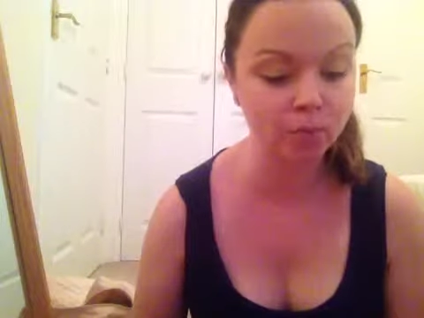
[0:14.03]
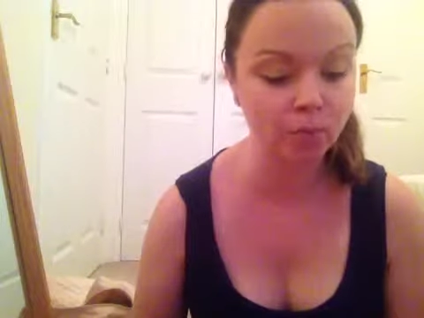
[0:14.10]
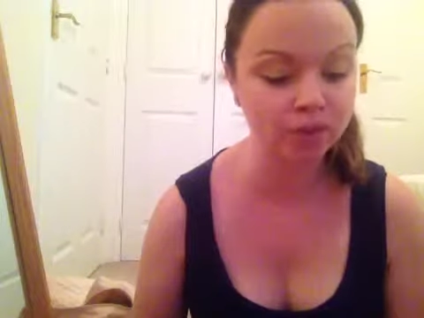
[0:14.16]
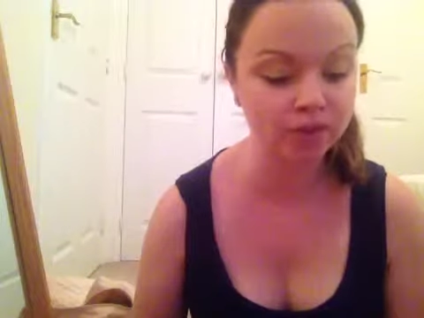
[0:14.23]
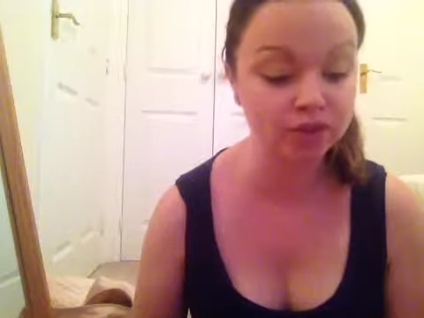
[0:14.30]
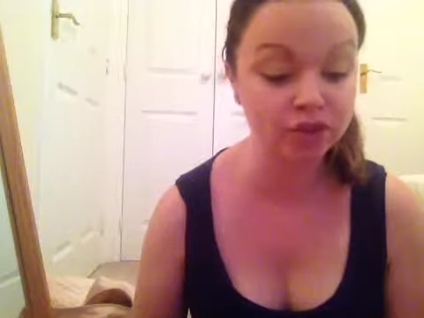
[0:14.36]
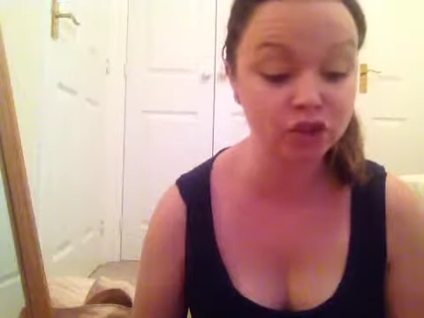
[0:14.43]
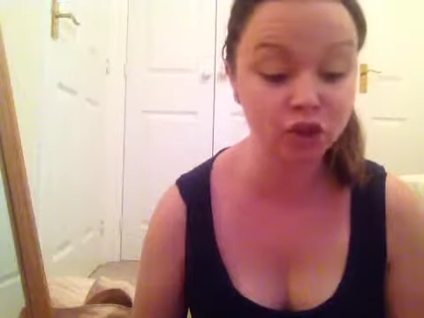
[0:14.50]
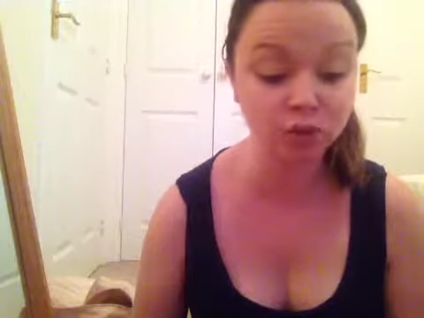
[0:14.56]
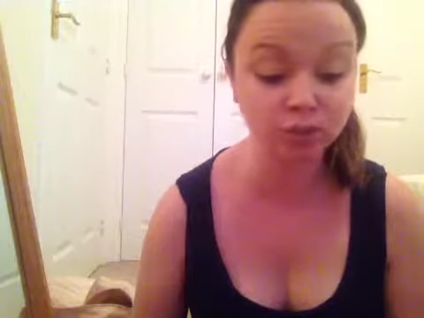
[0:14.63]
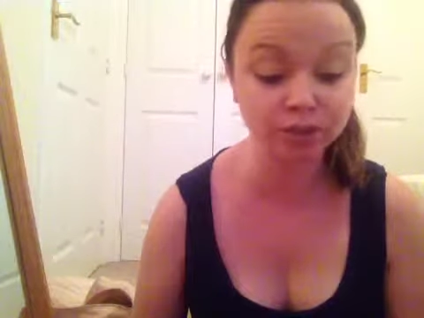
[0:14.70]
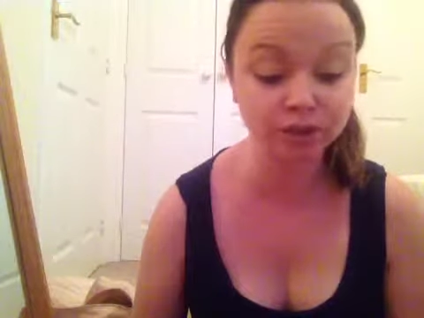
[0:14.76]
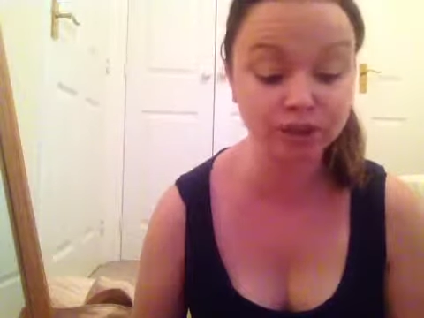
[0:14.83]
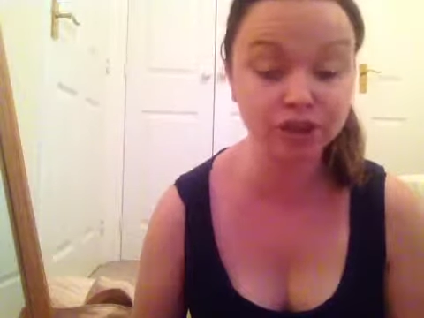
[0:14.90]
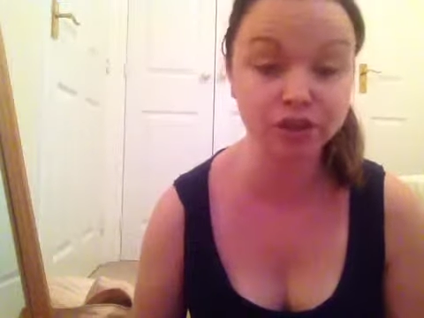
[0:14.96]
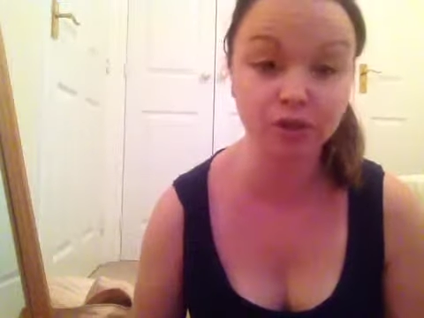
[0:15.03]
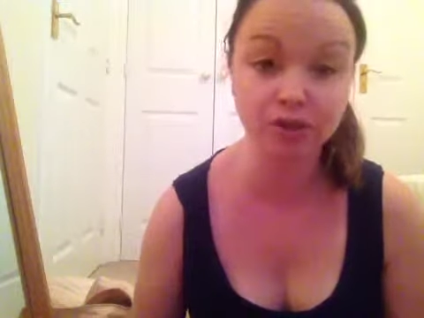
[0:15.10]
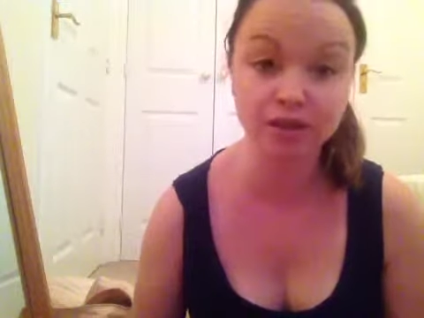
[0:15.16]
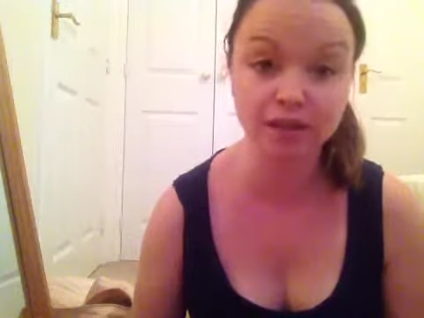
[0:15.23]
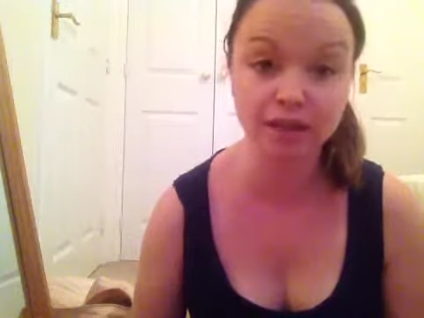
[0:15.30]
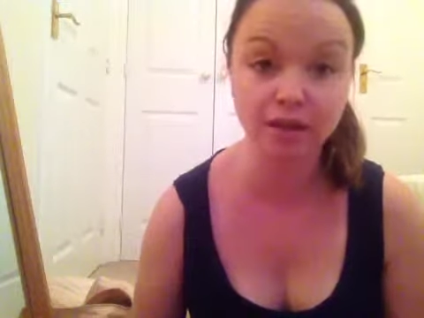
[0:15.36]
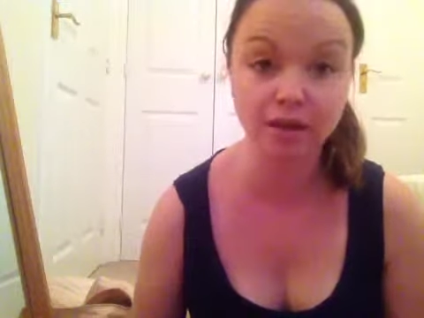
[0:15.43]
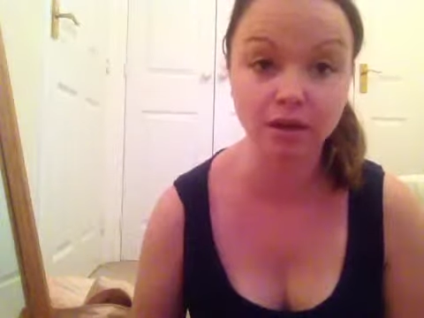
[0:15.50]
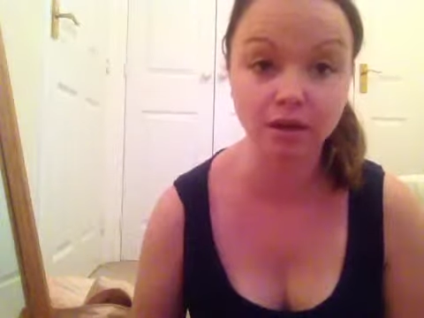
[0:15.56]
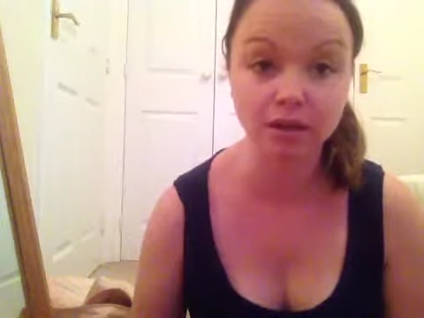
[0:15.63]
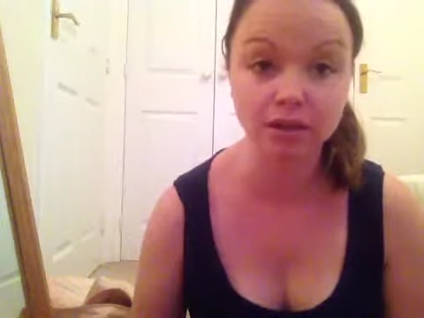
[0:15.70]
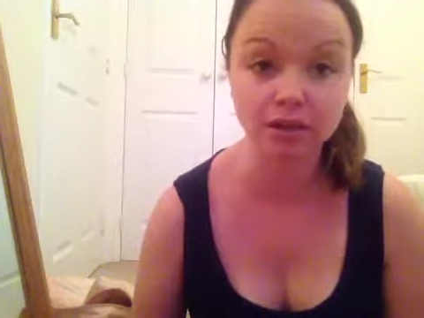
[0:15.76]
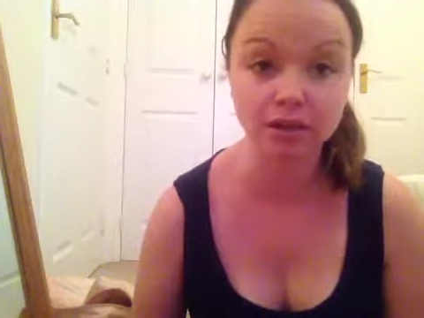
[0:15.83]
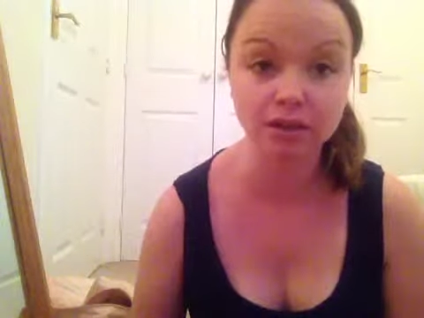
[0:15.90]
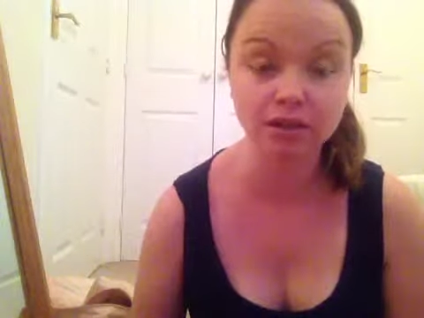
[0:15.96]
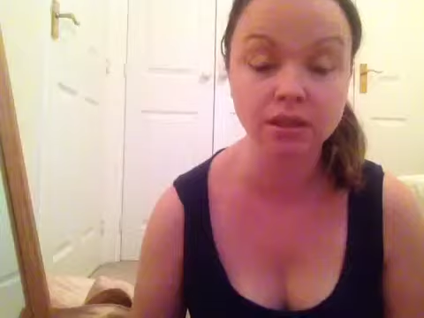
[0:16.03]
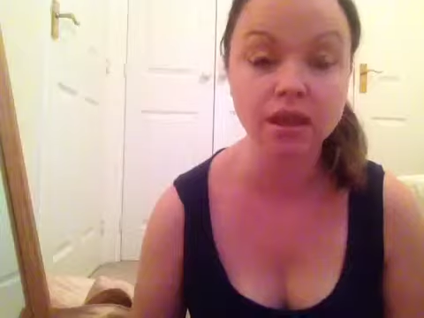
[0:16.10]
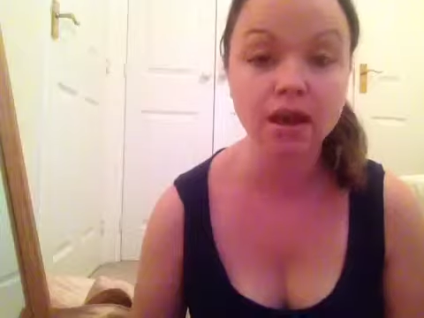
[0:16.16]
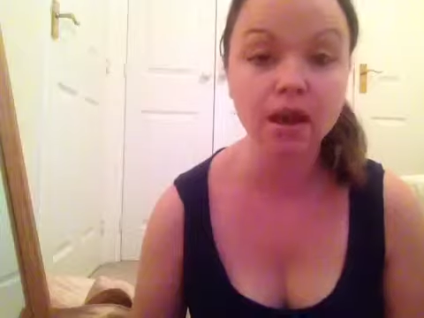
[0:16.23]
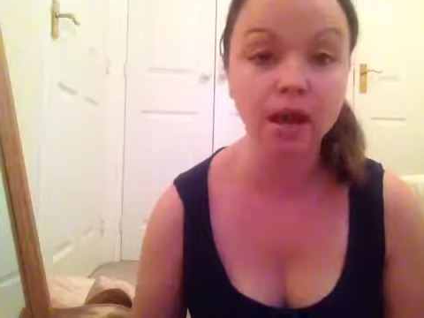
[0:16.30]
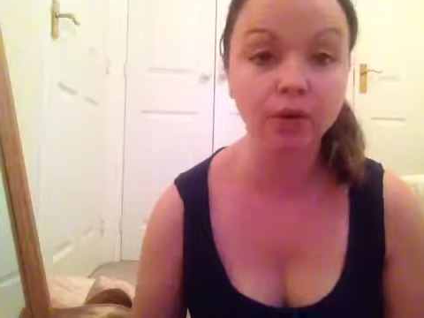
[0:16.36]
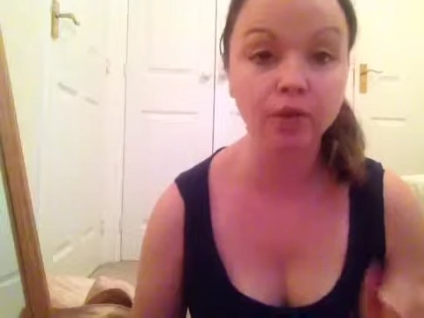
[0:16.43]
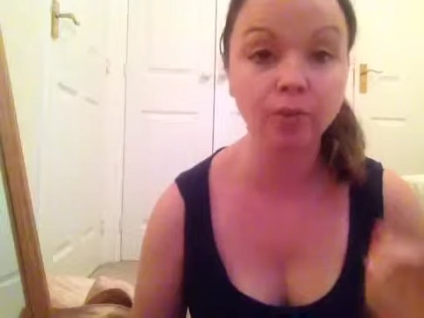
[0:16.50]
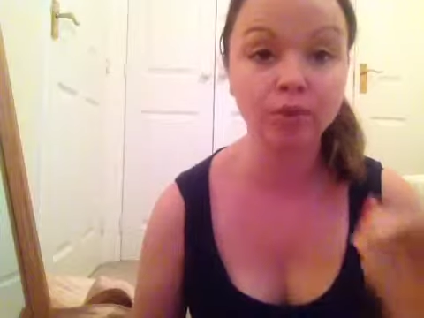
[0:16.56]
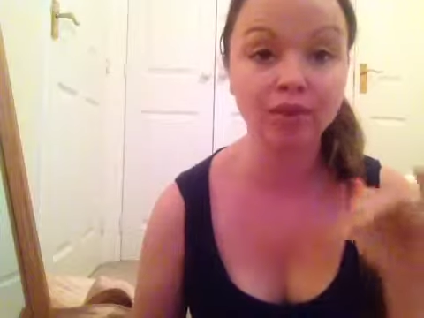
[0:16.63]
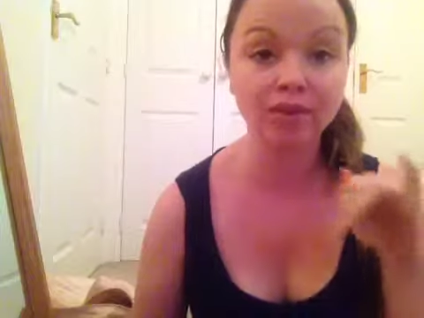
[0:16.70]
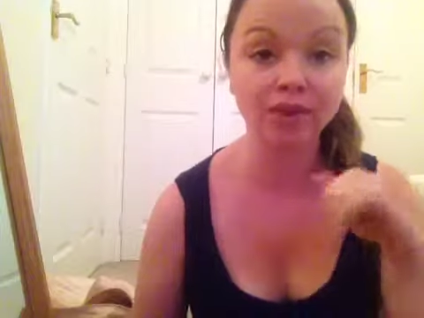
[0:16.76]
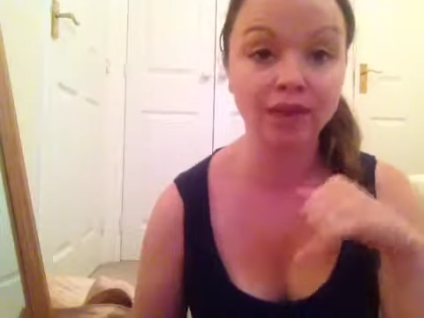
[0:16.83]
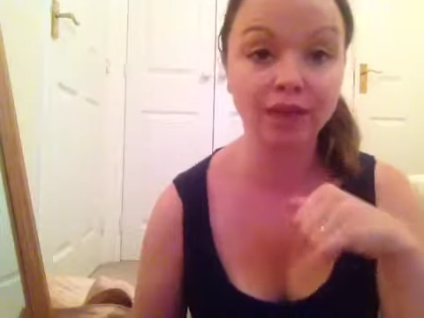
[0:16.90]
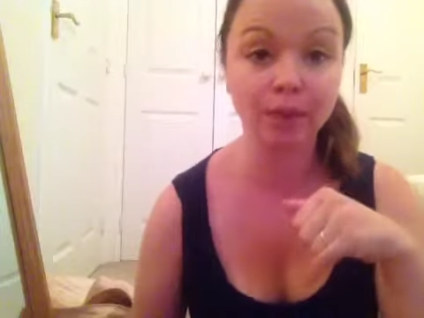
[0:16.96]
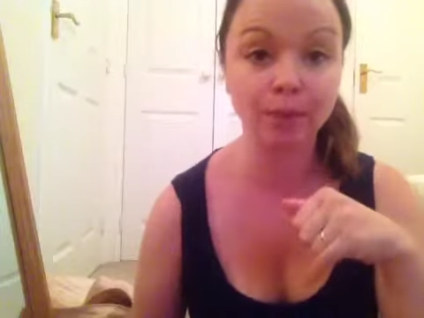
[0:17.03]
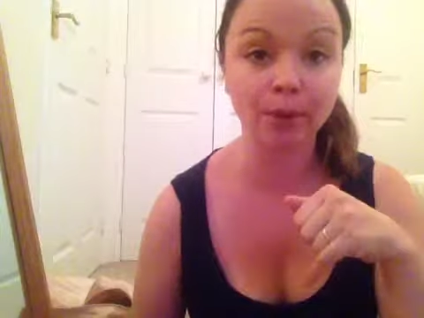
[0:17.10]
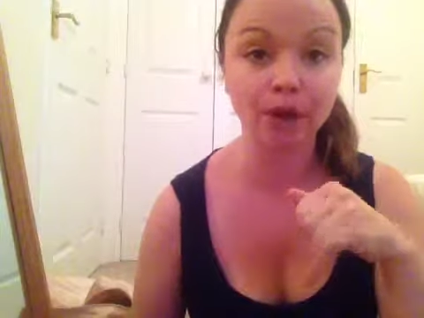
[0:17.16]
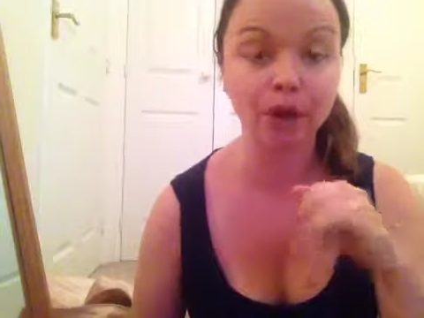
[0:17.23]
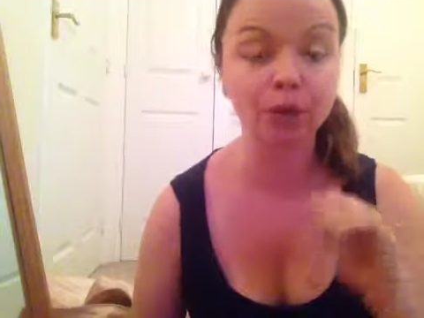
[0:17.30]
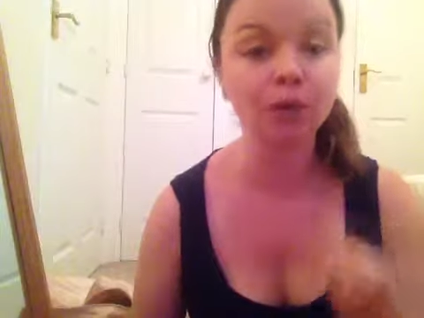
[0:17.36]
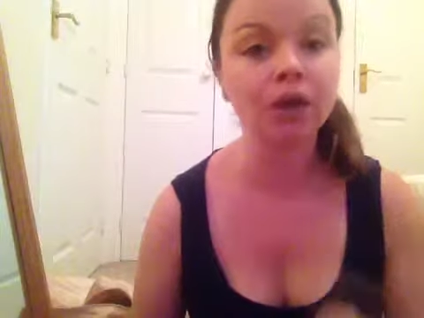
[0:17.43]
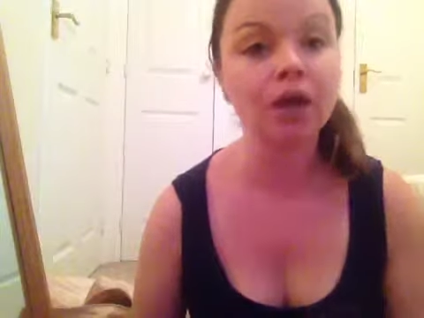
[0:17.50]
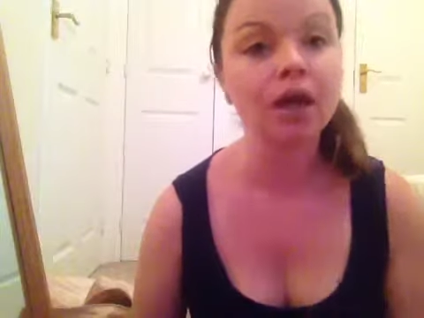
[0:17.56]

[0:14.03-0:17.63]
with Stonebridge Associated Colleges. I will put their link below.